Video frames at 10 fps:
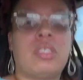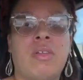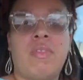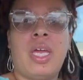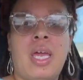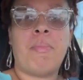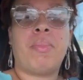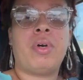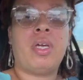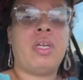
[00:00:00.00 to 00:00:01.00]
of that,
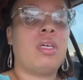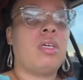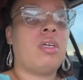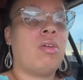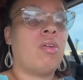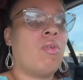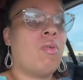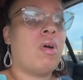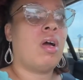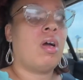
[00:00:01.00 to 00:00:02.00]
but, you
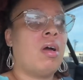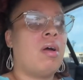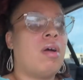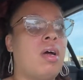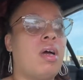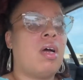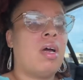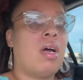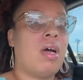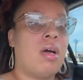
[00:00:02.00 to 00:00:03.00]
know,
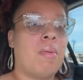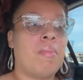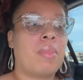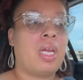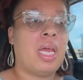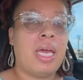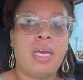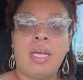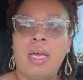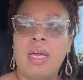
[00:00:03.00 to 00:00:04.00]
I'm glad
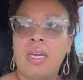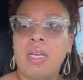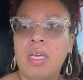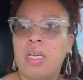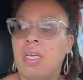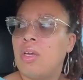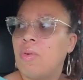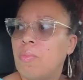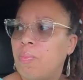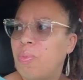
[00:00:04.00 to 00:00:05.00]
that
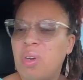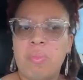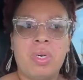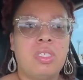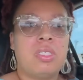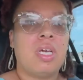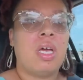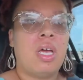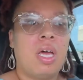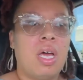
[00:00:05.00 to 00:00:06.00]
pretty much
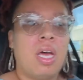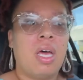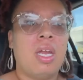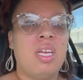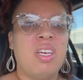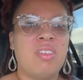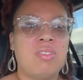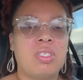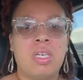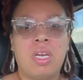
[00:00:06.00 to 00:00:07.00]
little
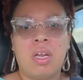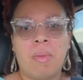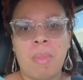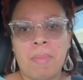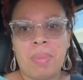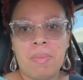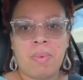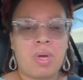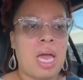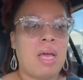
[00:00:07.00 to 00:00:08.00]
to none of my
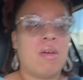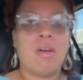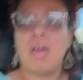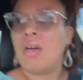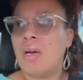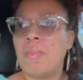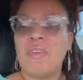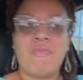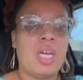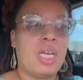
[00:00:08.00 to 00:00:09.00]
people got uh, um,
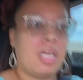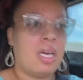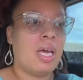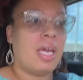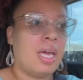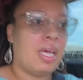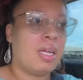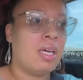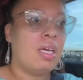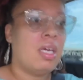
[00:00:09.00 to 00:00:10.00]
affected. I had, a,
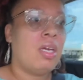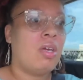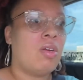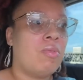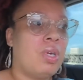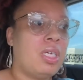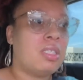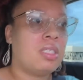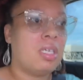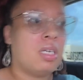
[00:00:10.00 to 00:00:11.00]
you know,
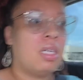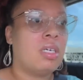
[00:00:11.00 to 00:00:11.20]
niece and uh,